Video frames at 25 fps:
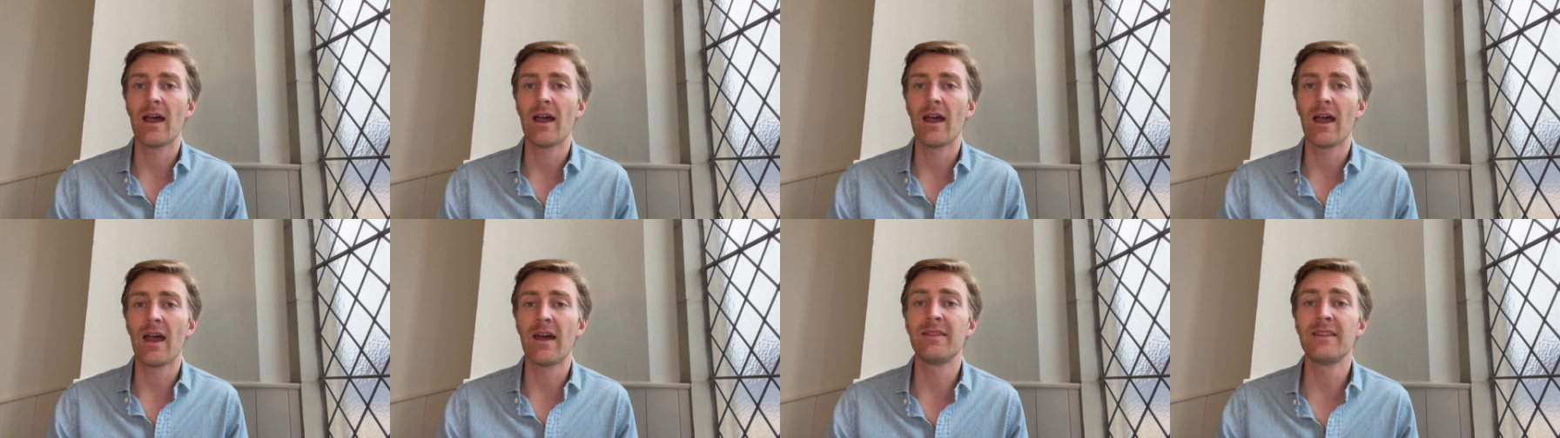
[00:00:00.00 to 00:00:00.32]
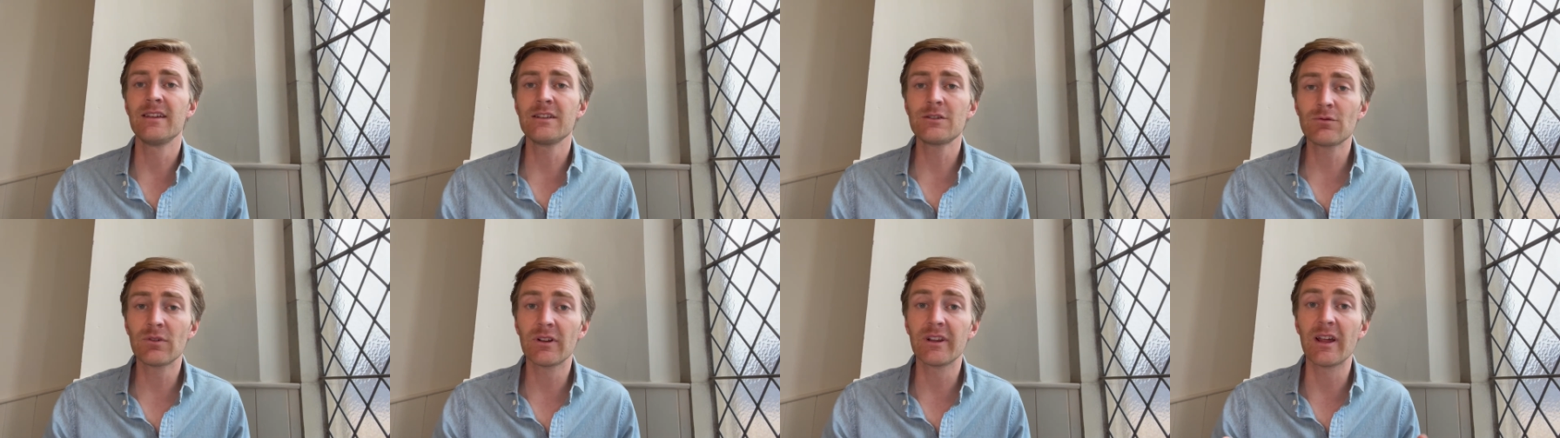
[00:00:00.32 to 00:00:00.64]
And
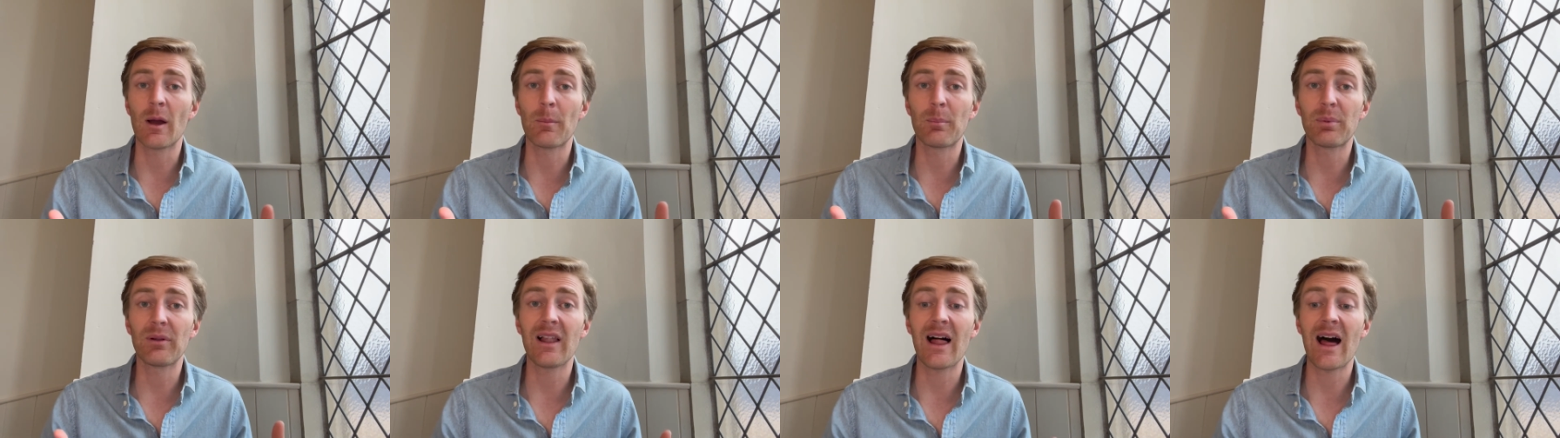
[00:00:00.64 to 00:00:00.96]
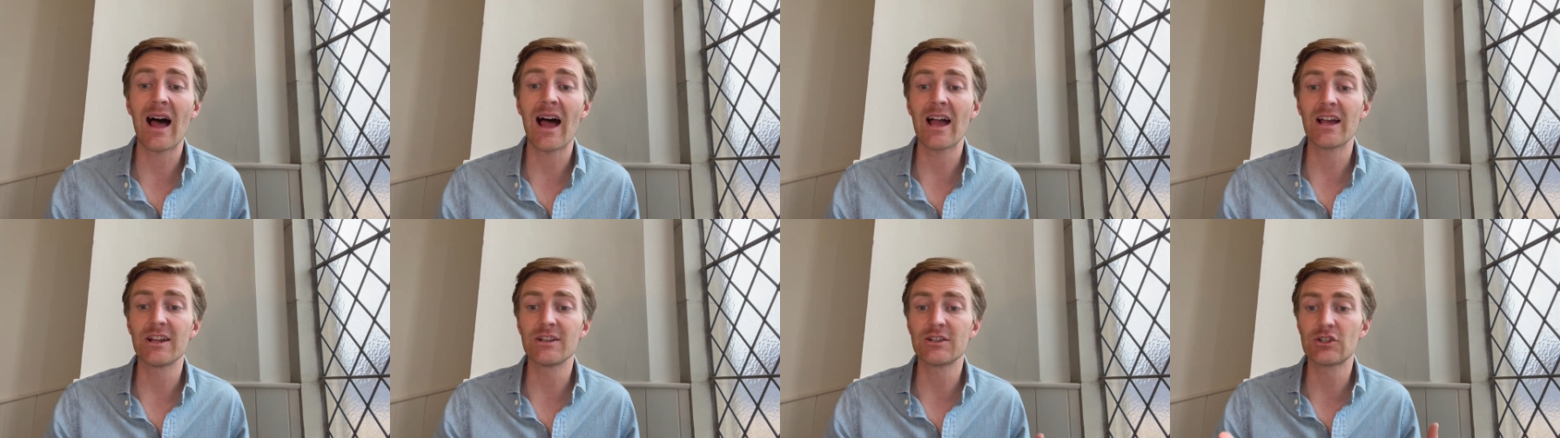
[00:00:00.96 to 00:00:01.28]
this really
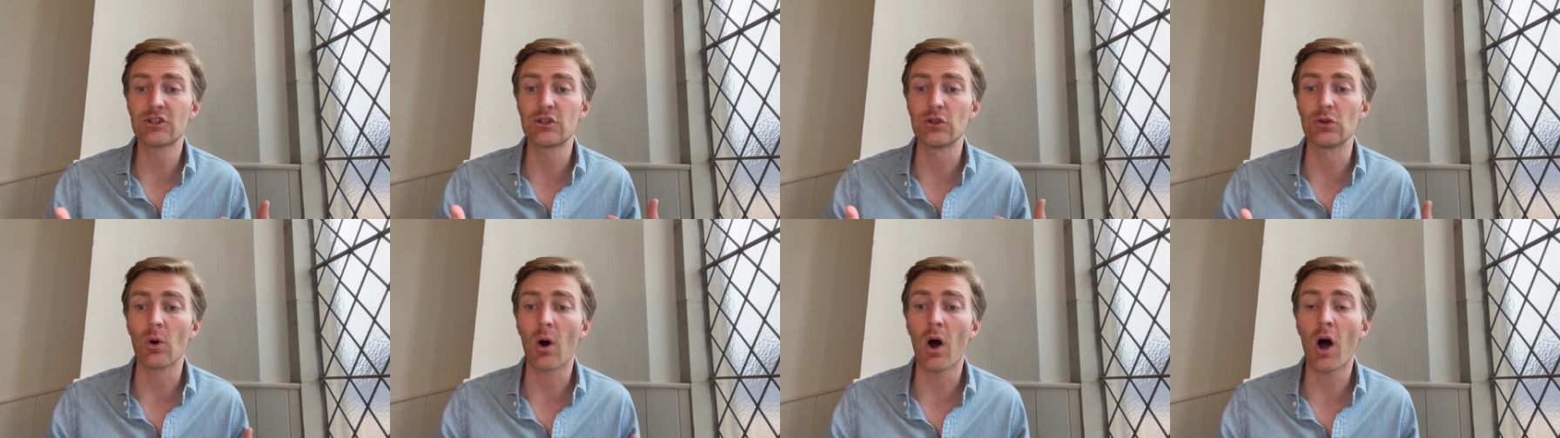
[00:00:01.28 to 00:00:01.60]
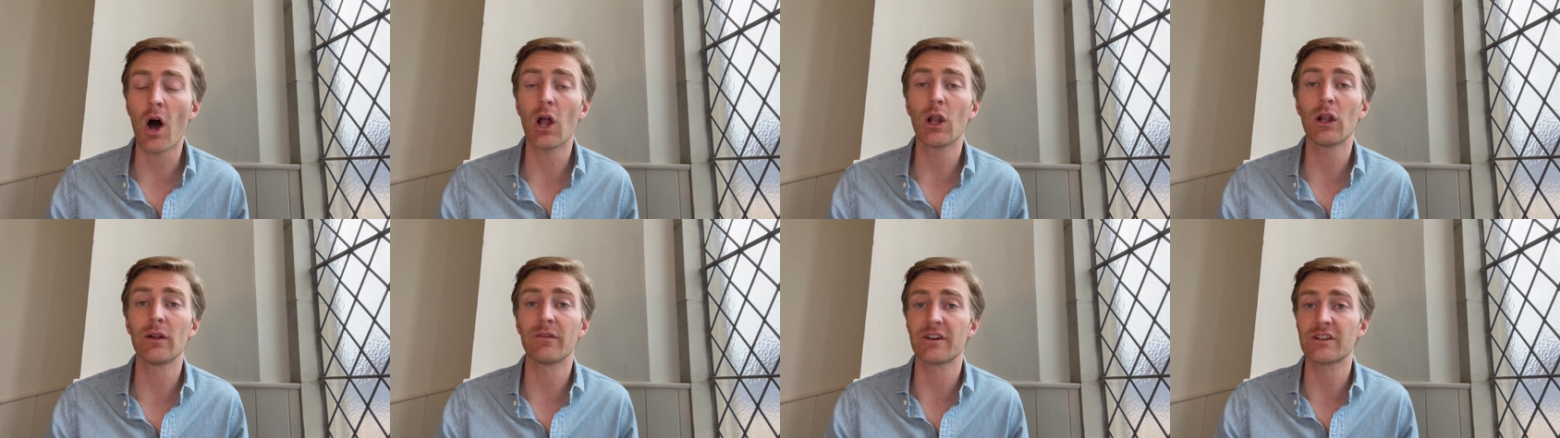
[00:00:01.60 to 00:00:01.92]
applies to
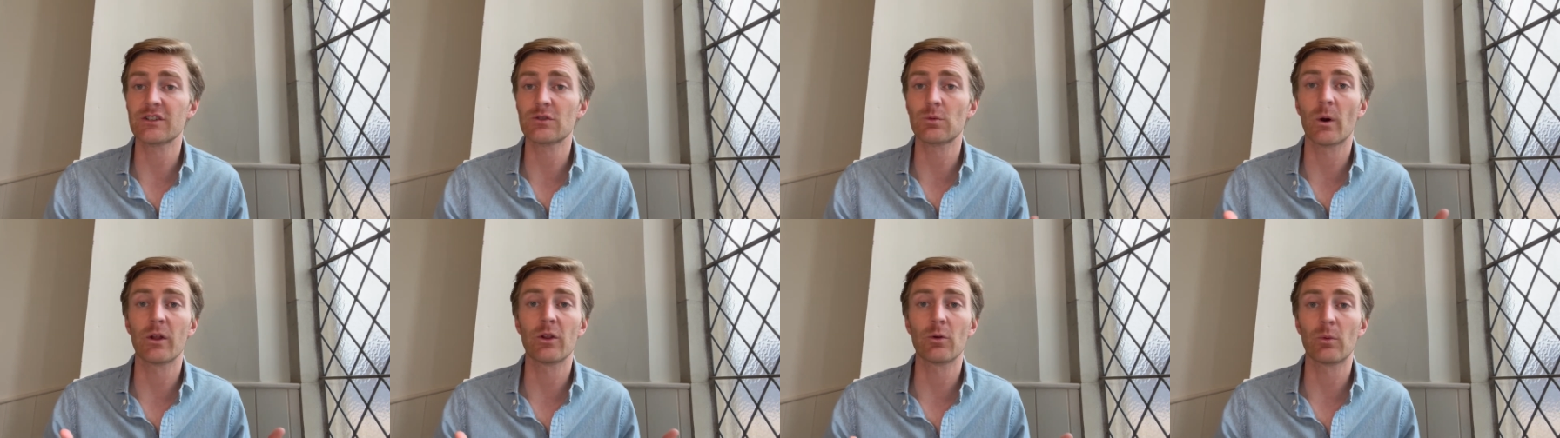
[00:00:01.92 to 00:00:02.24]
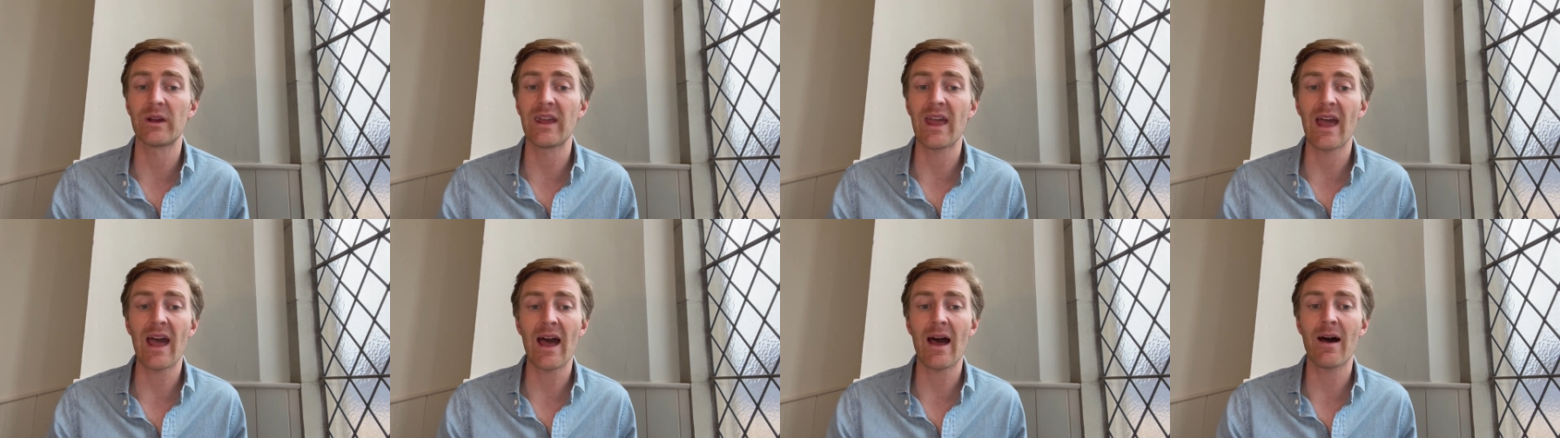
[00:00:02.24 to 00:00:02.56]
all of us, whether
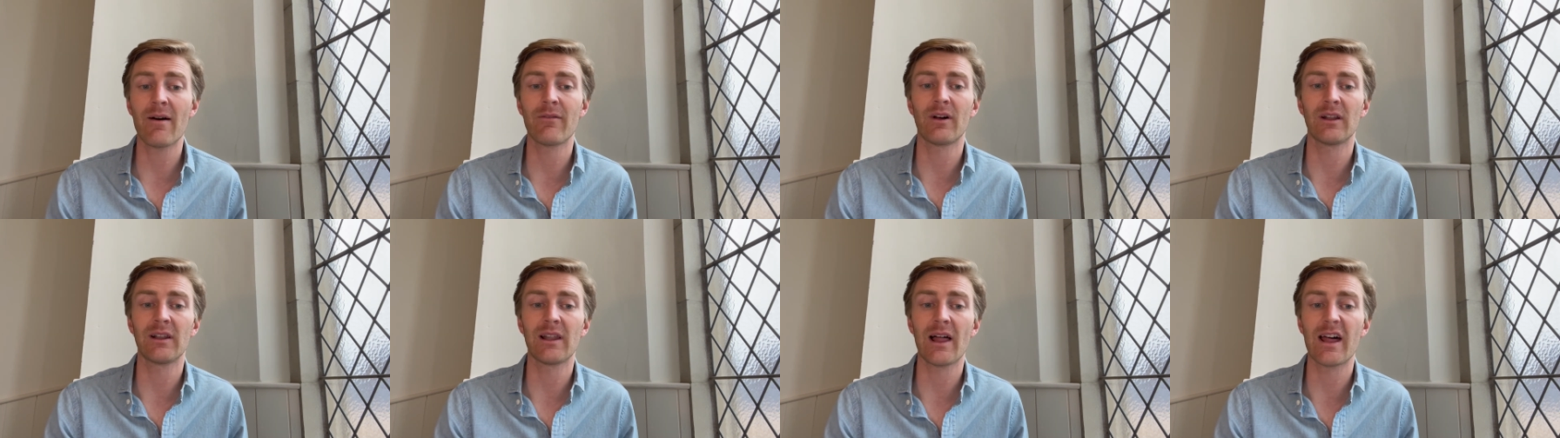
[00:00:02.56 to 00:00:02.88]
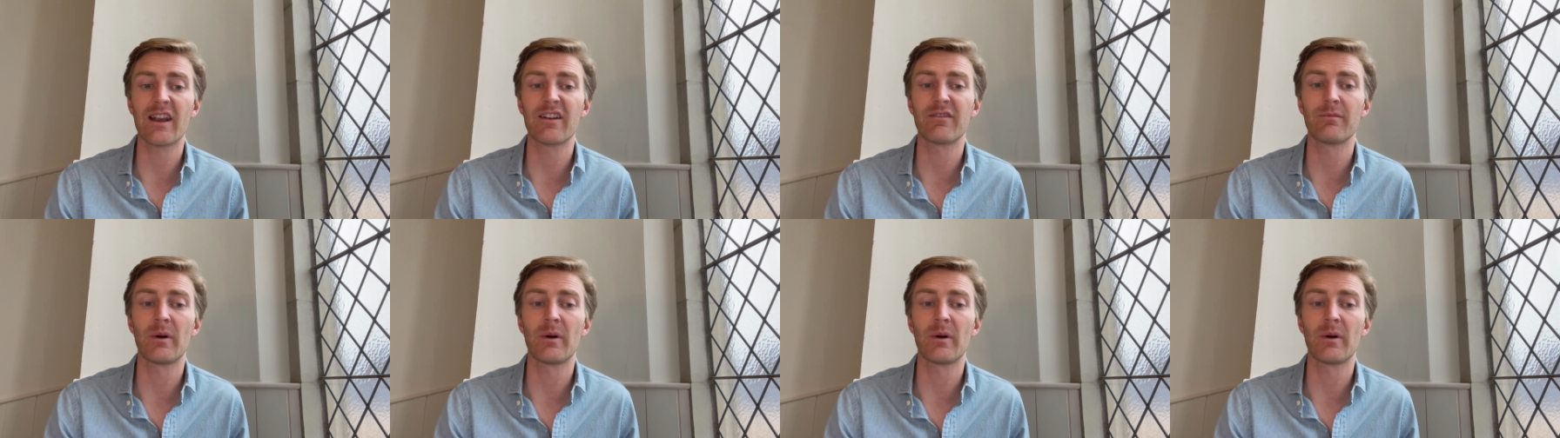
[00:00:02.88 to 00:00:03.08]
we have a lot of